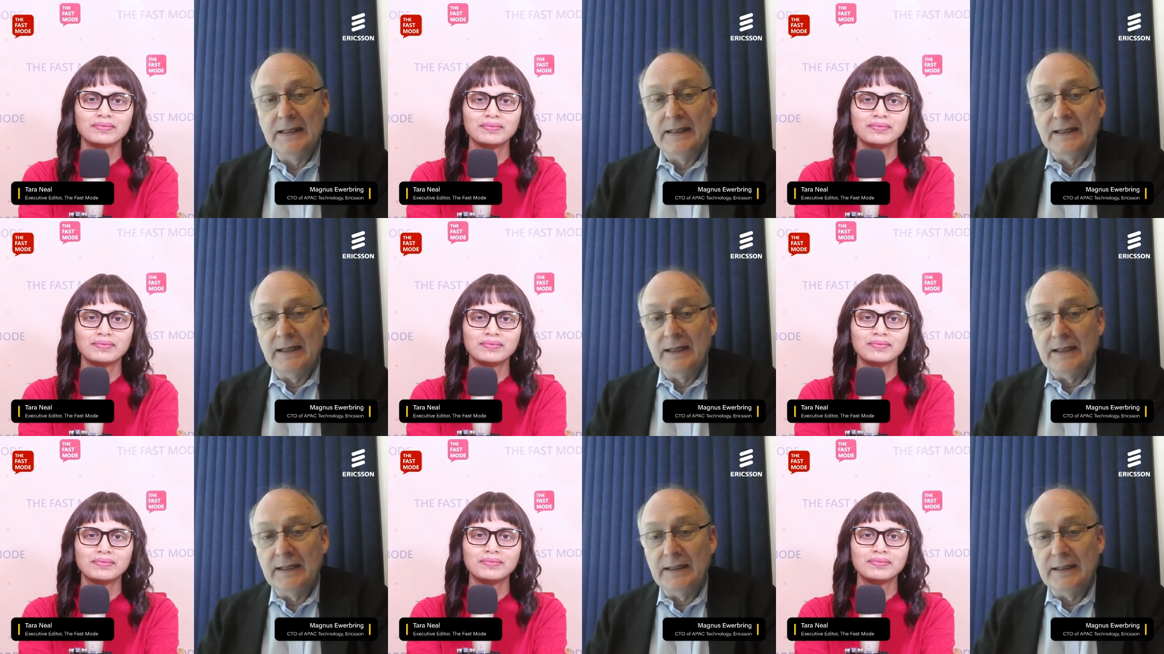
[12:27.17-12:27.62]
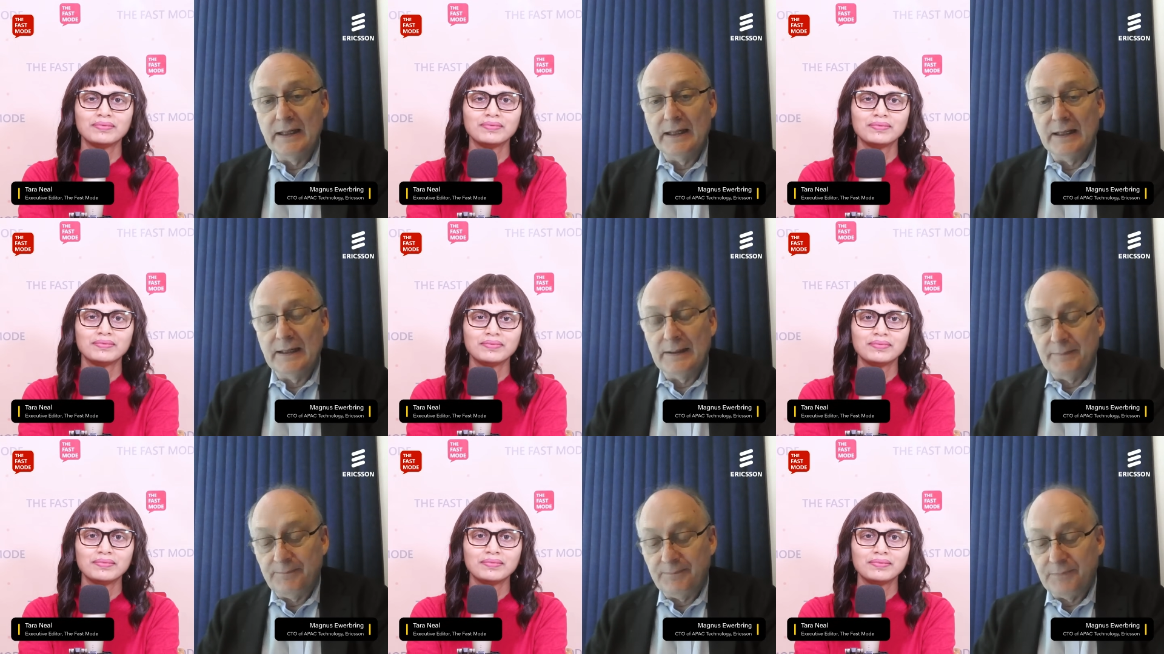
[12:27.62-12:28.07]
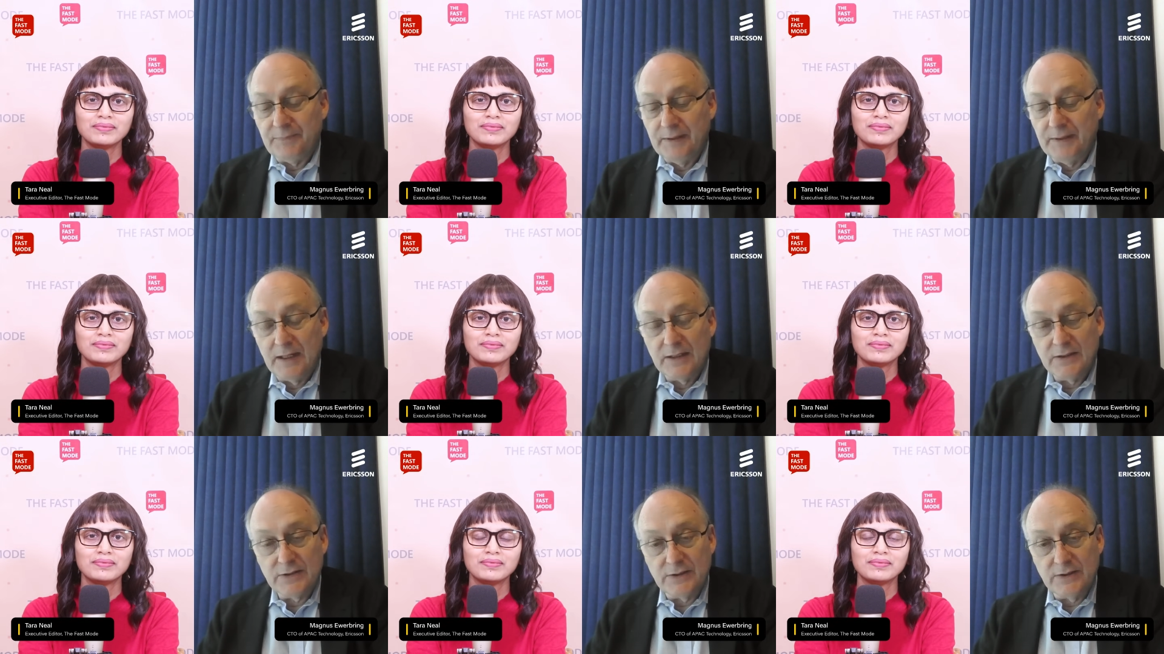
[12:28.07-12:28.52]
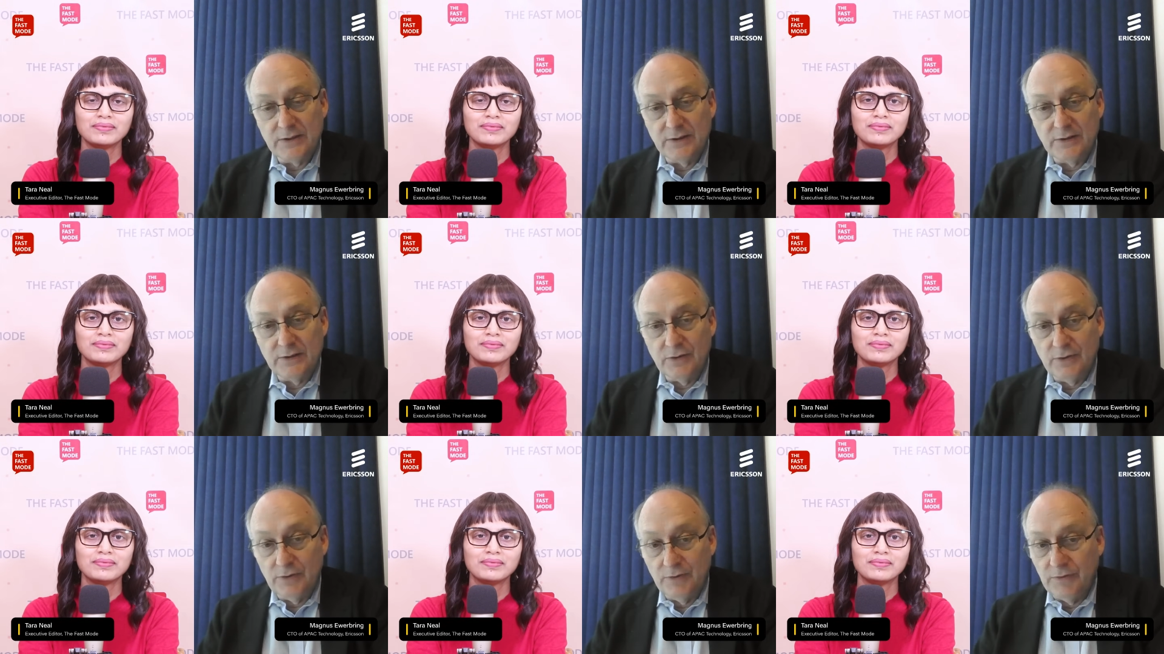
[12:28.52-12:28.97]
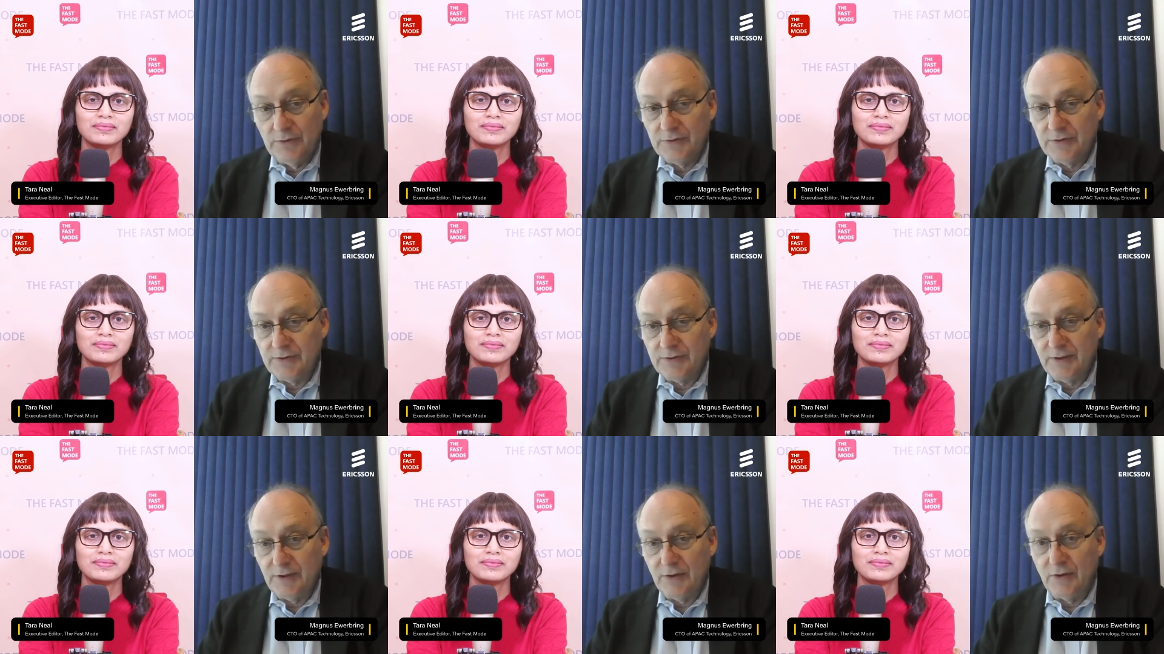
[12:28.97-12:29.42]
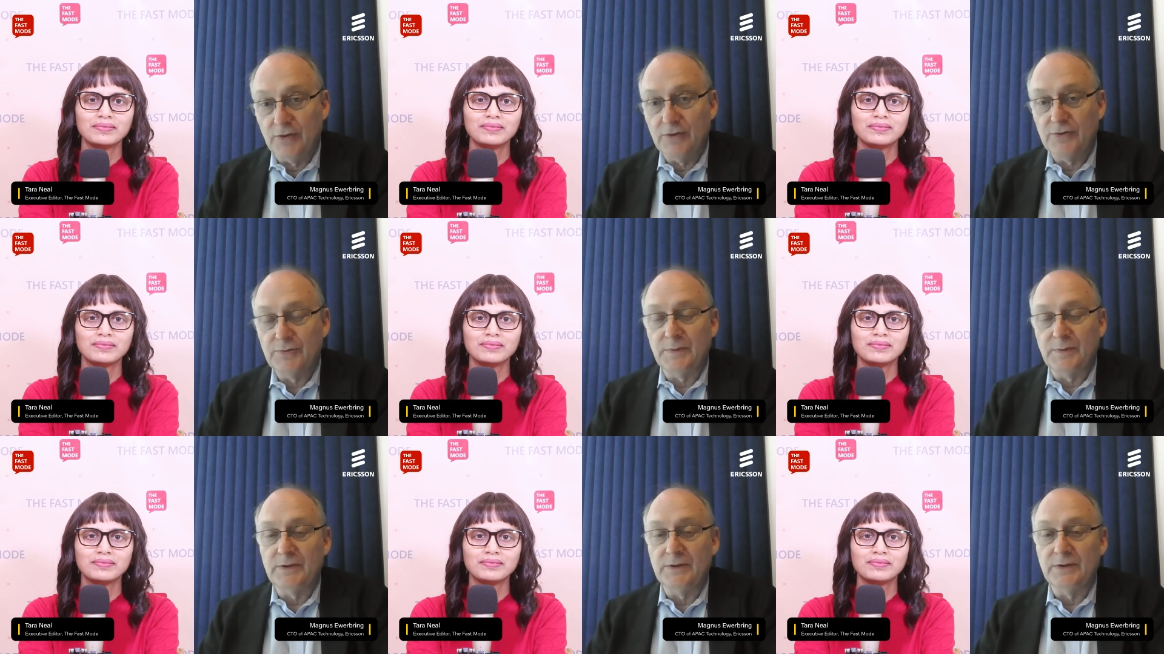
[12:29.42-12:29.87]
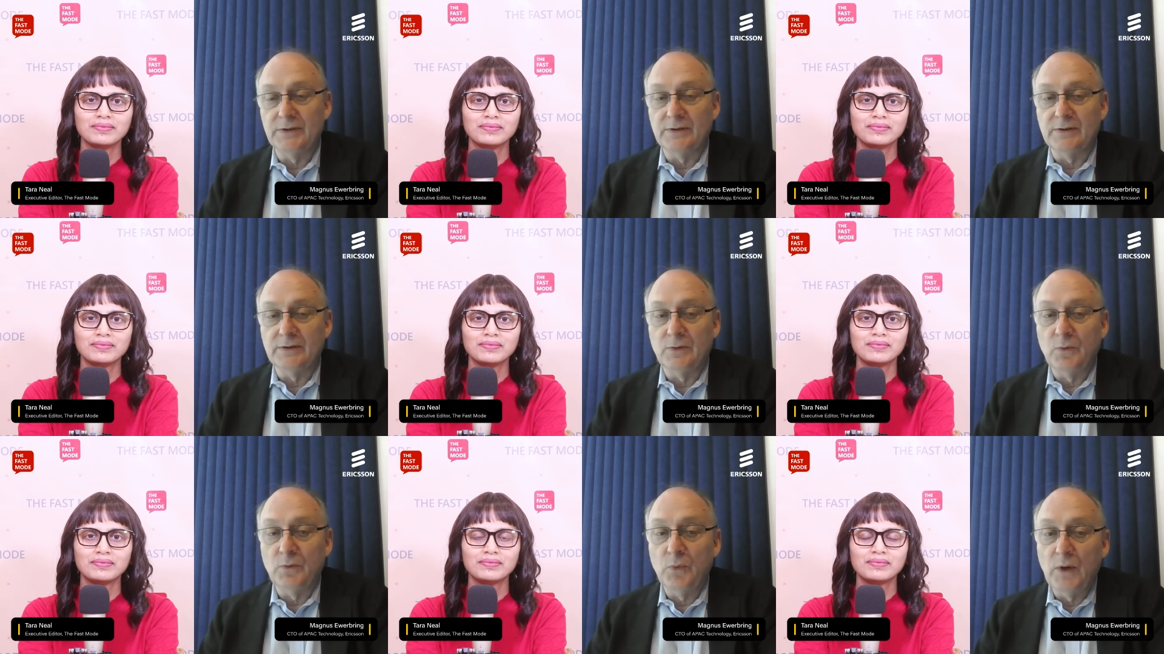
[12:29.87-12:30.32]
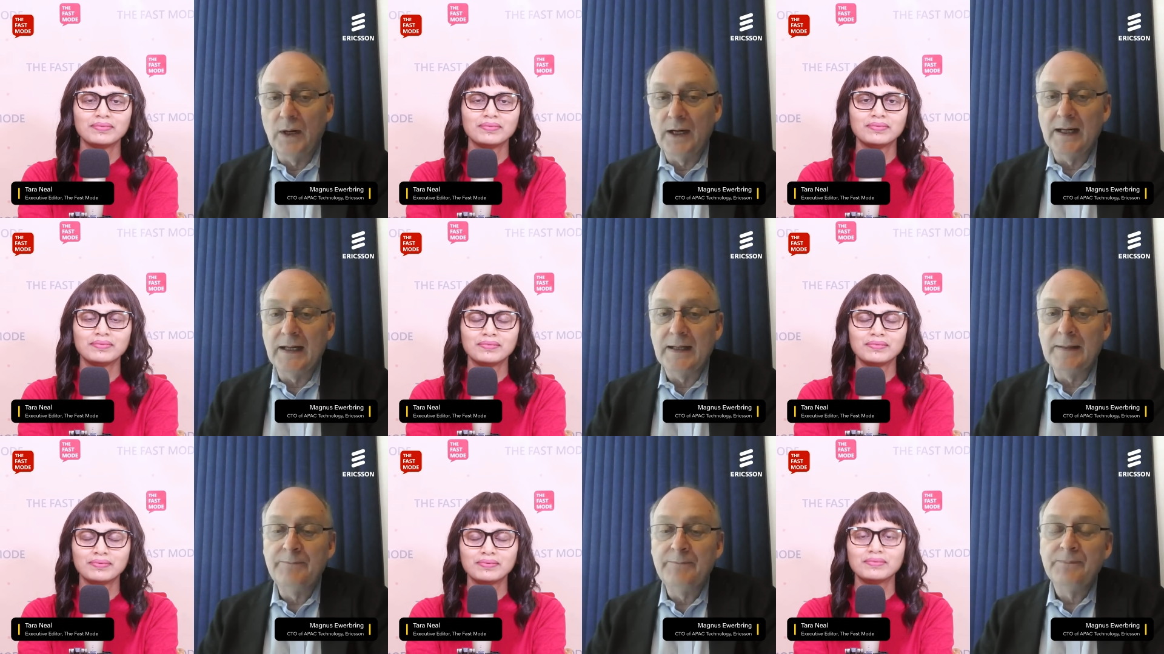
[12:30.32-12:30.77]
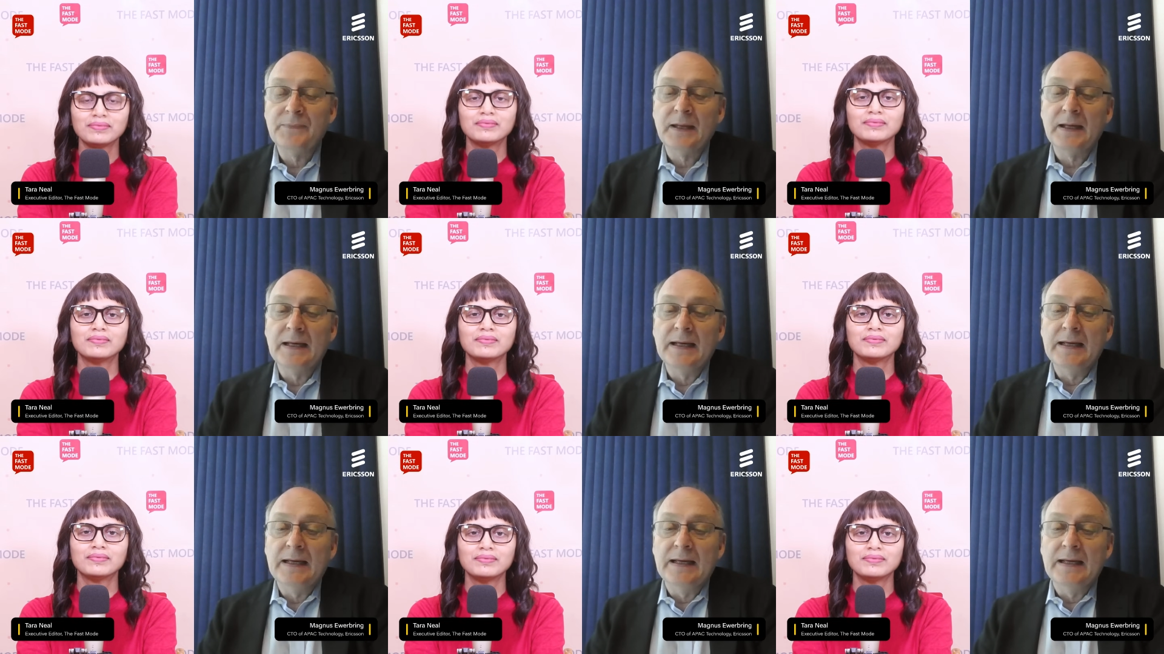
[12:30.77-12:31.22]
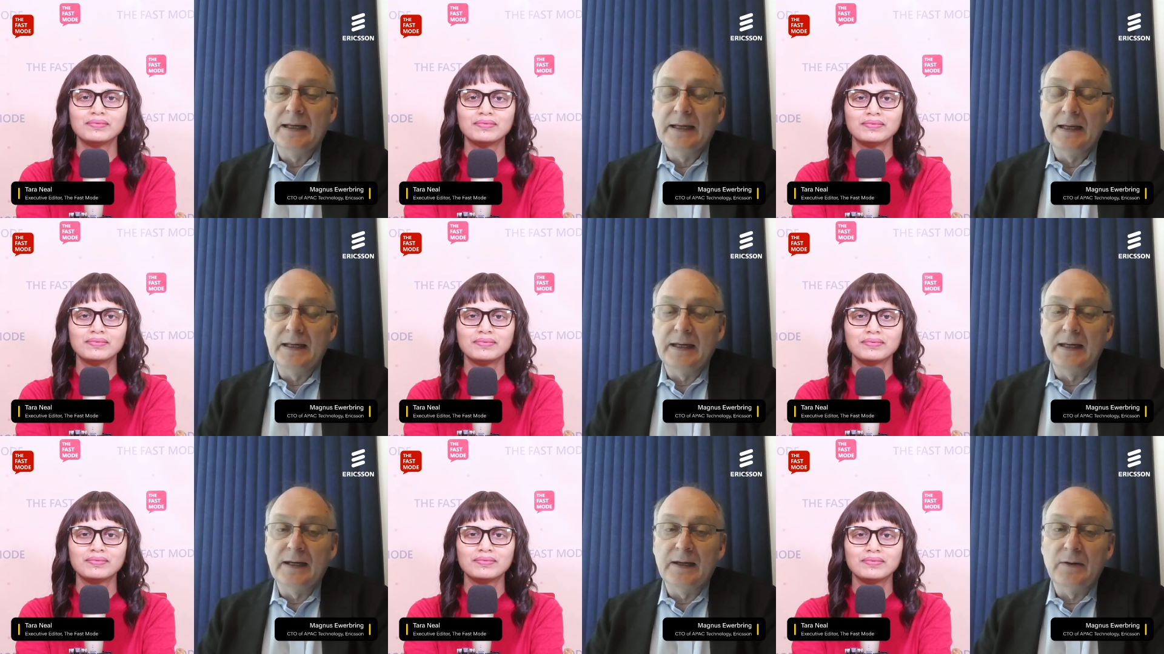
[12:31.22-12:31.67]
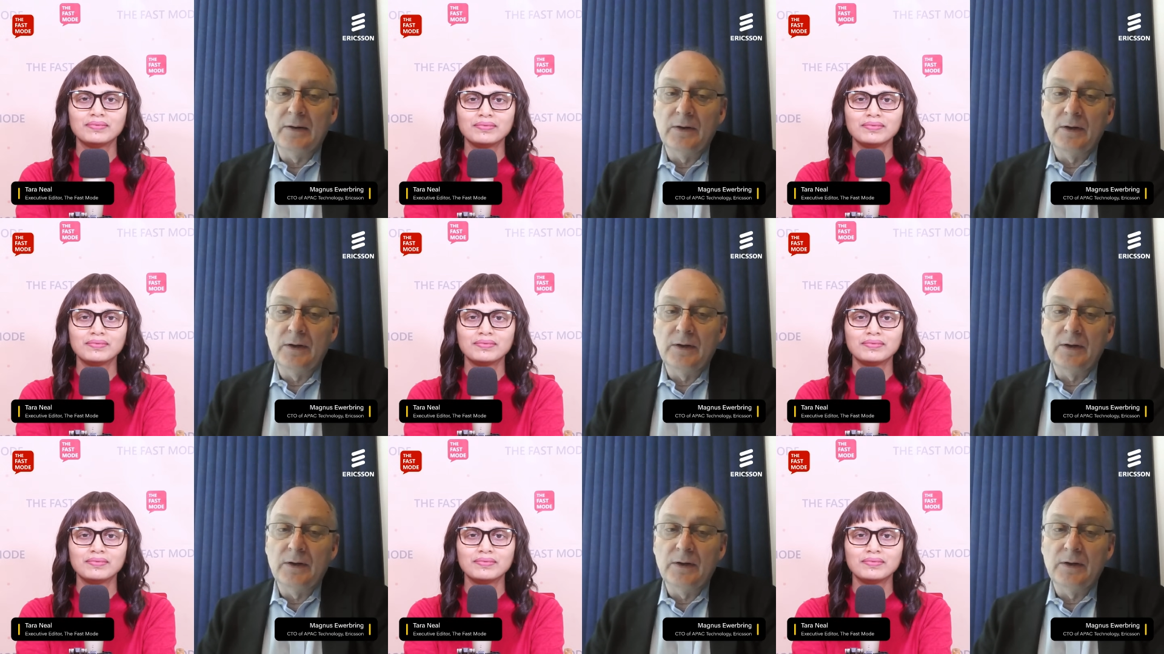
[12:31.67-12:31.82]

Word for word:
Speaker 1: a um, national university hospital where mm-hmm.